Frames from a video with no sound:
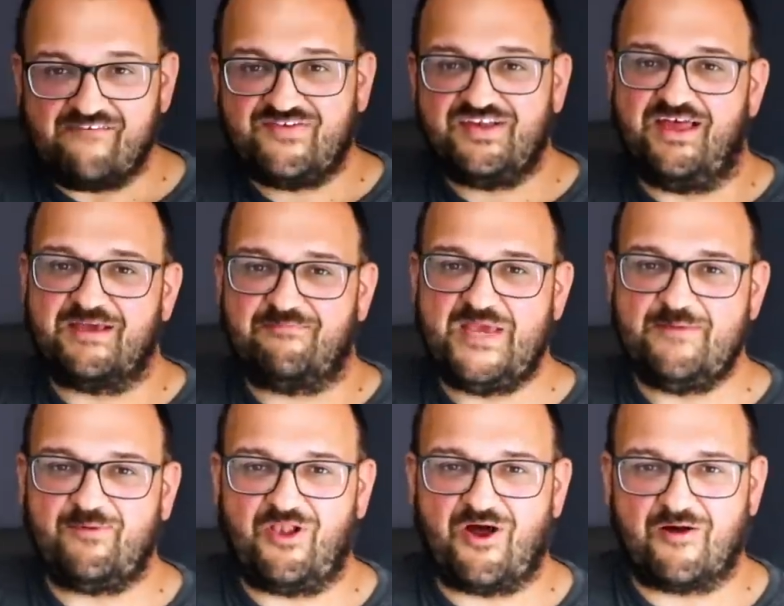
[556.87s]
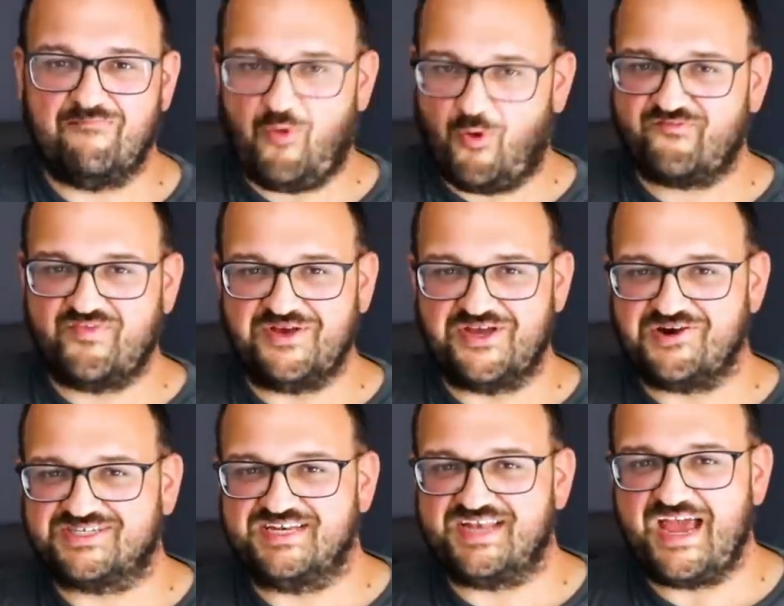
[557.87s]
feel like people are more
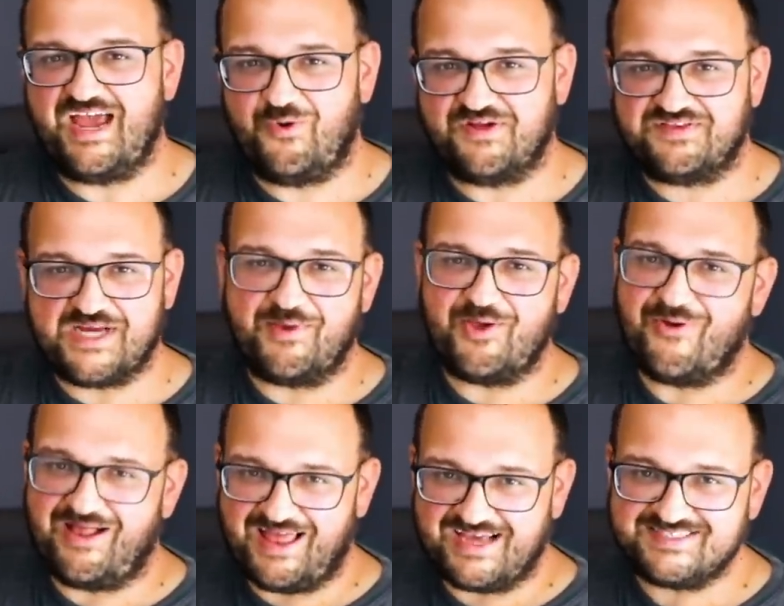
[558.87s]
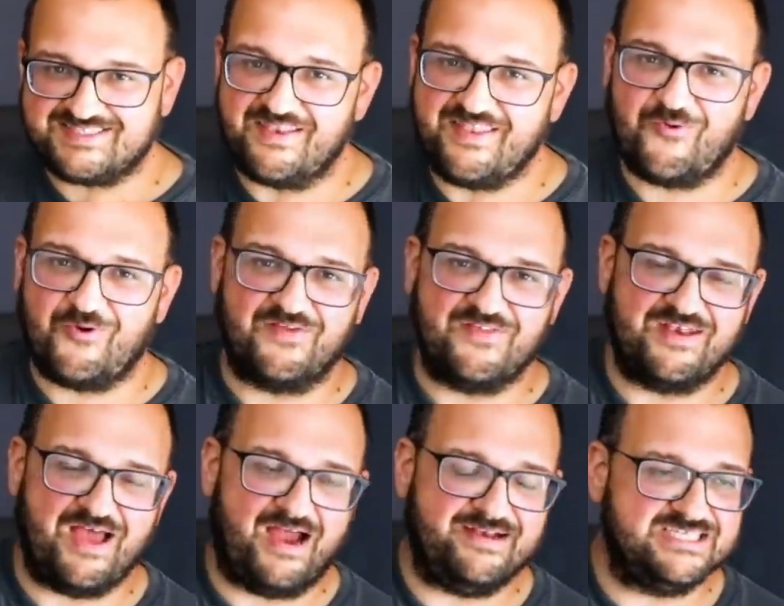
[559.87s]
familiar today with WLS than they were in the
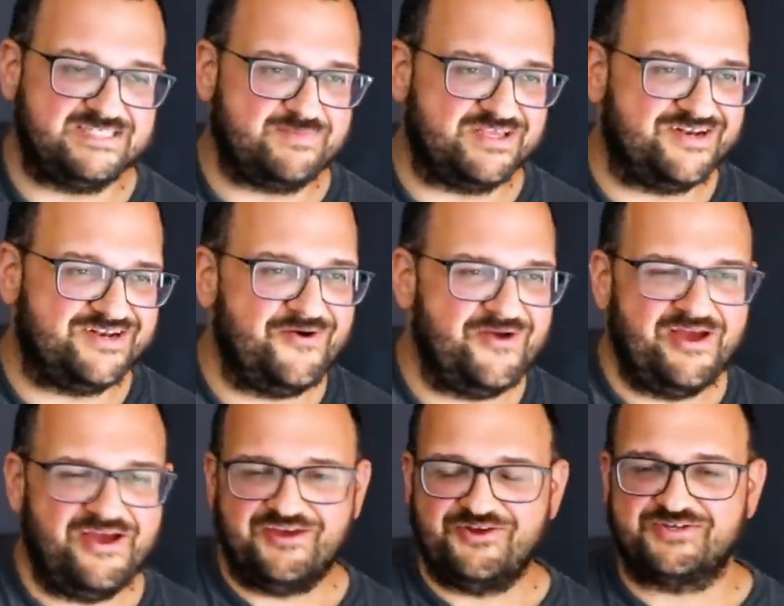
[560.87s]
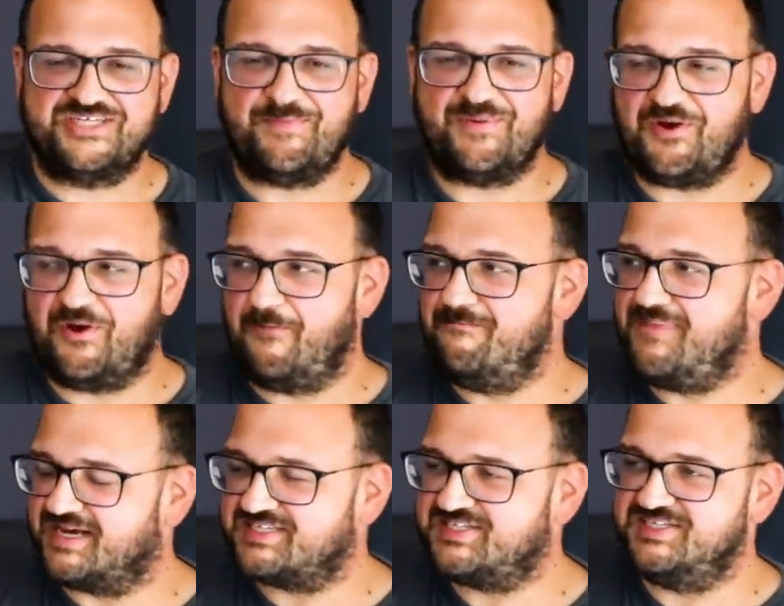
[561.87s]
90s, but you know, your typical
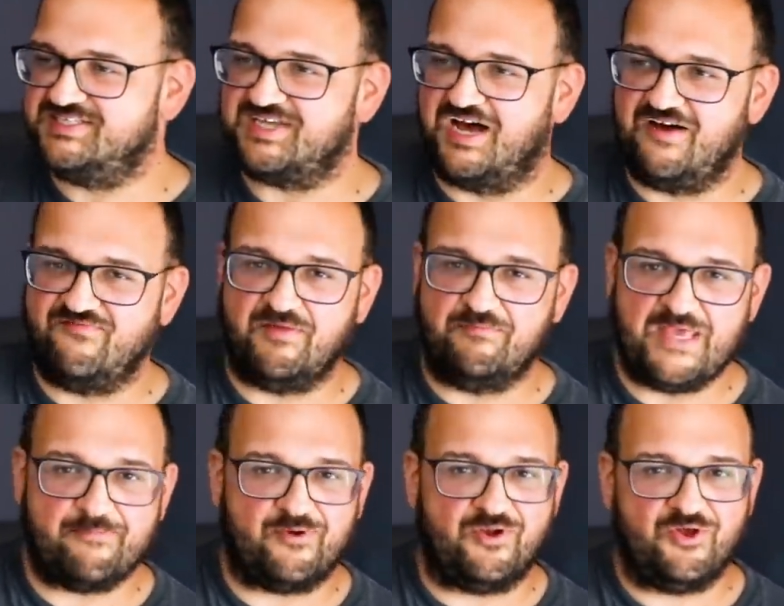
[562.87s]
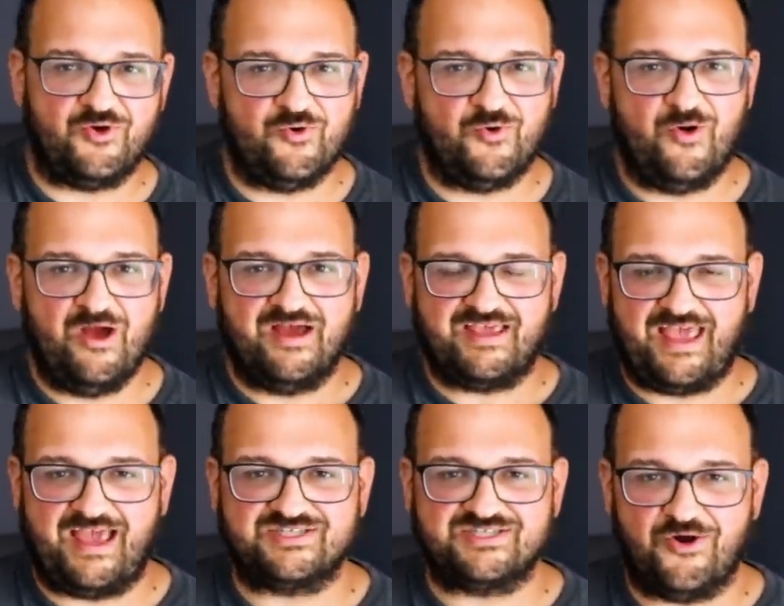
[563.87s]
mixes of the people who
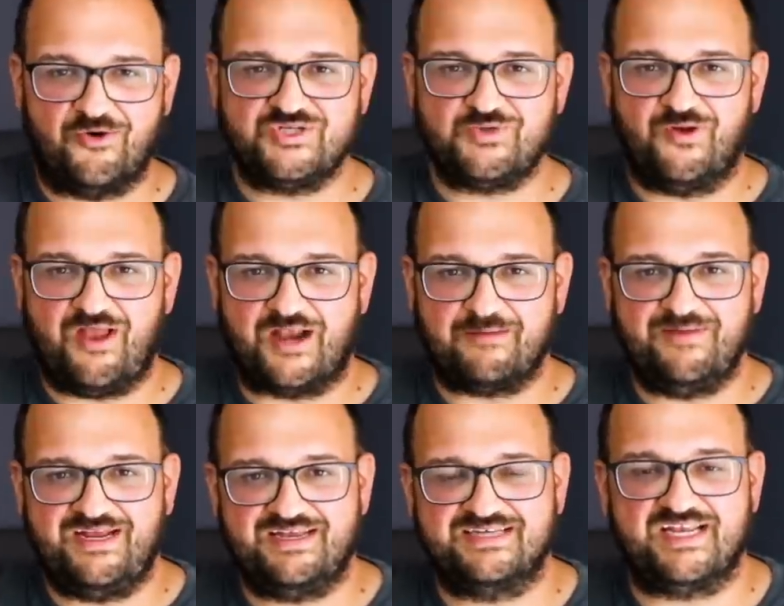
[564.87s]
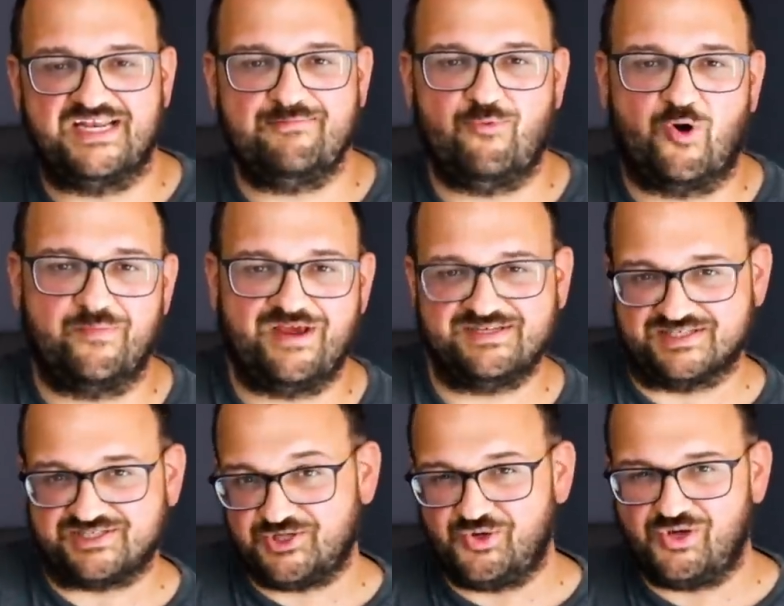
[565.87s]
can't go to a lot of meetings anymore because
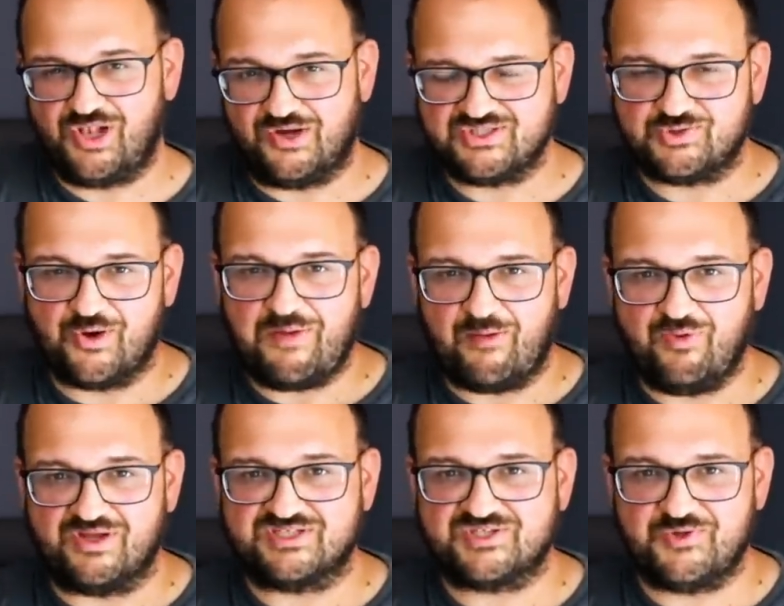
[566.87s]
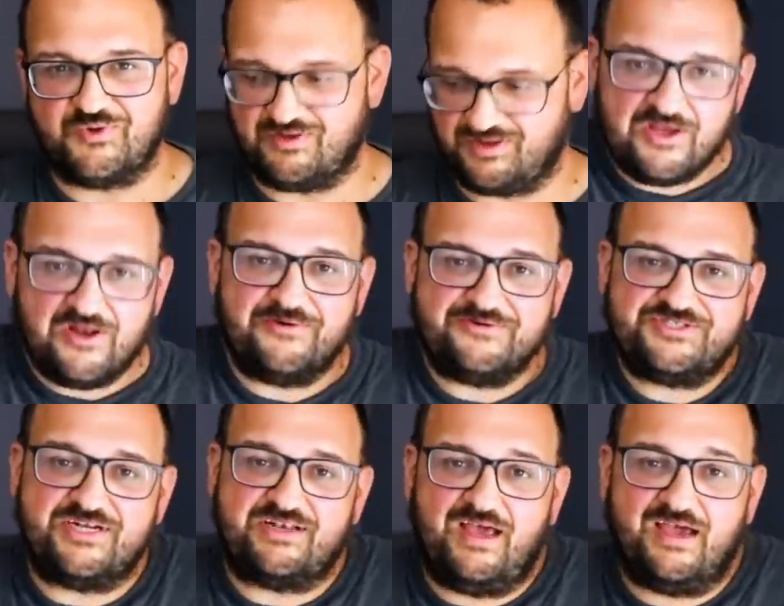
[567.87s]
it's too close to a public school. You know,
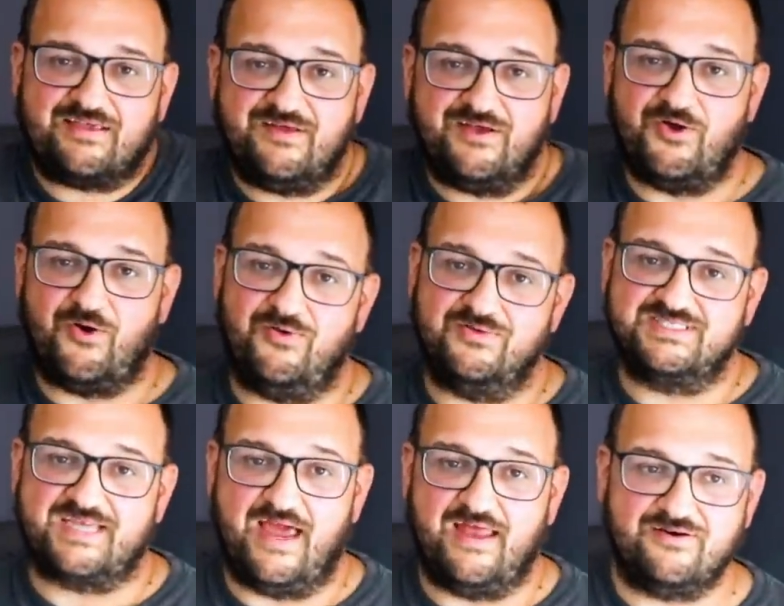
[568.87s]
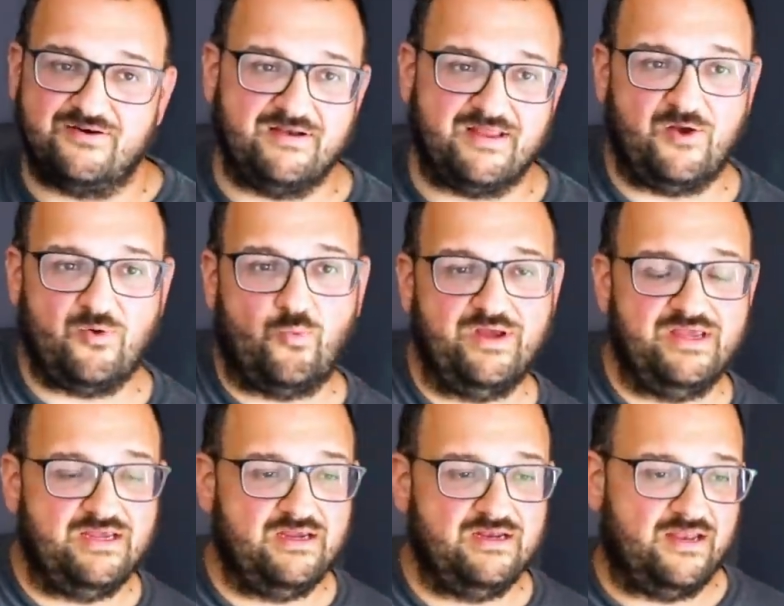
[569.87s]
shit like the gold standard and
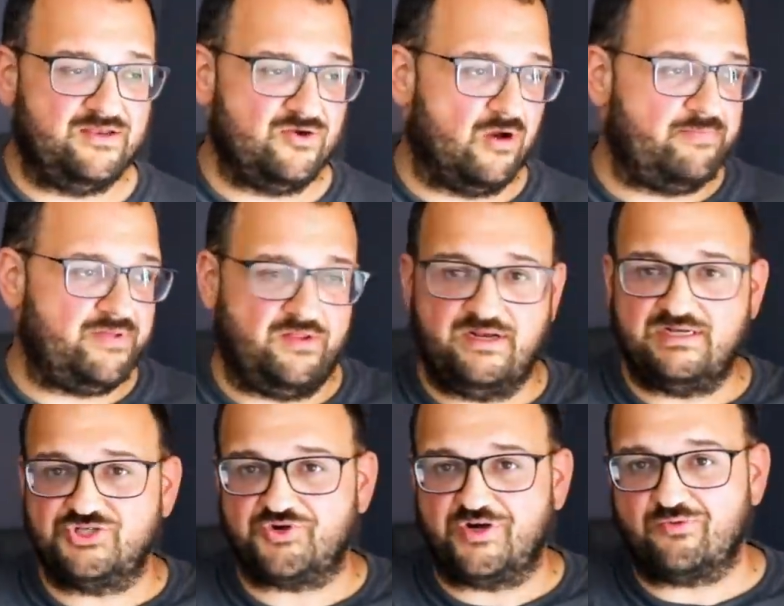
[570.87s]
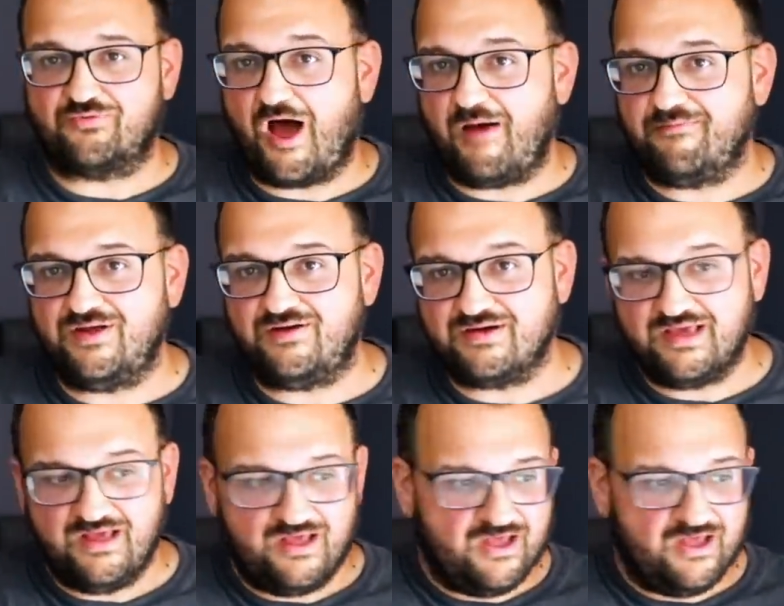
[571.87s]
weed and your ability to drink raw milk.